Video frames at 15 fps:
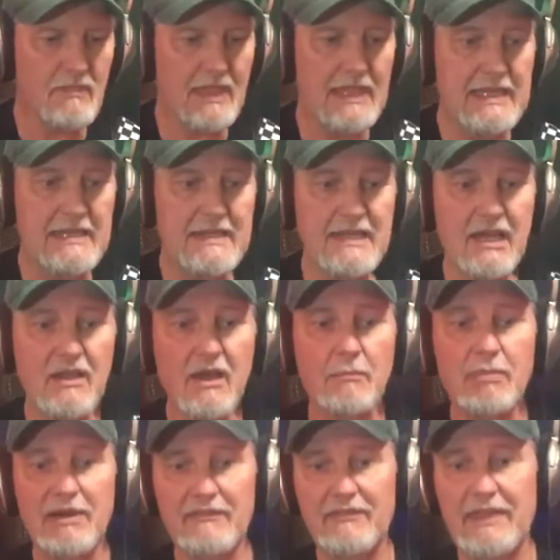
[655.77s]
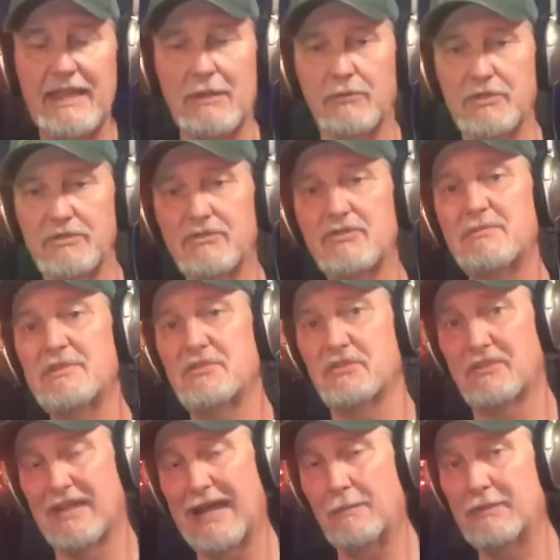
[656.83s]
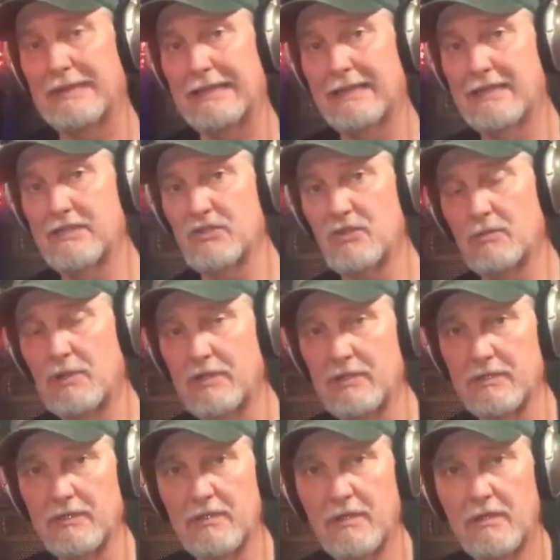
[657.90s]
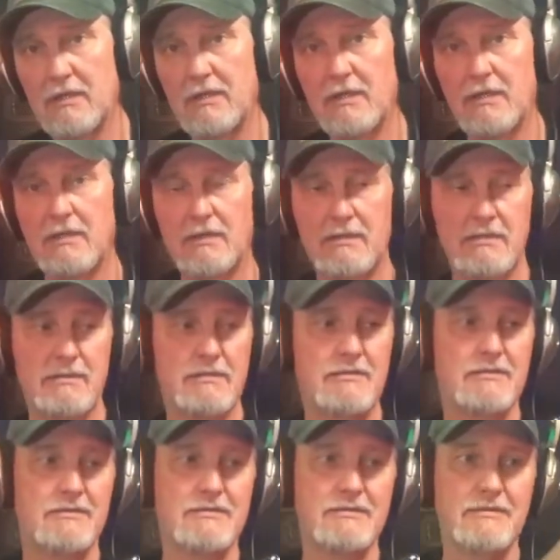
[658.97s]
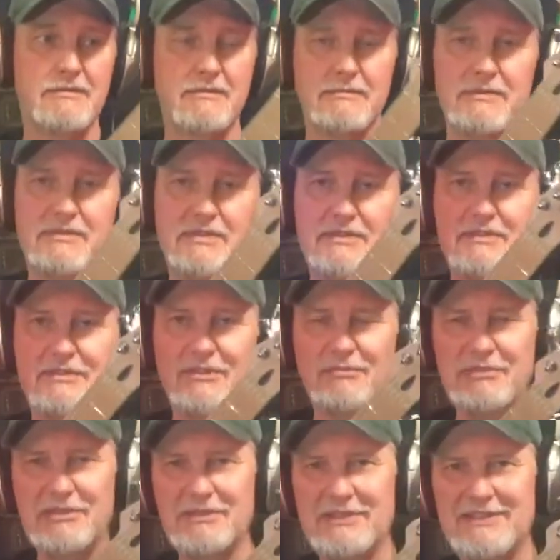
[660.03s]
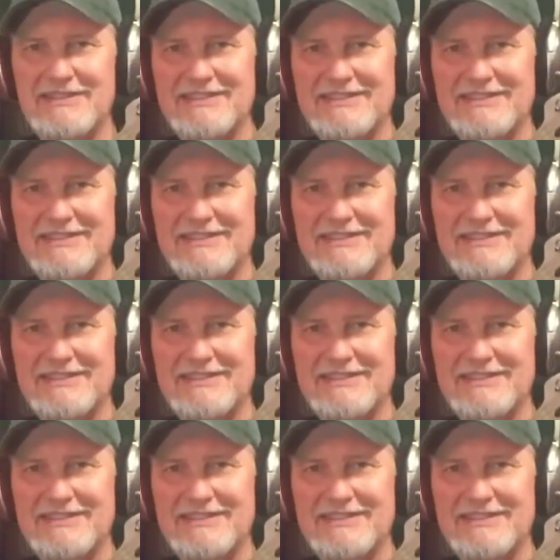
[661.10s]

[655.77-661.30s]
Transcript: And above that, what used to be their top-of-the-line Squier was this little beauty.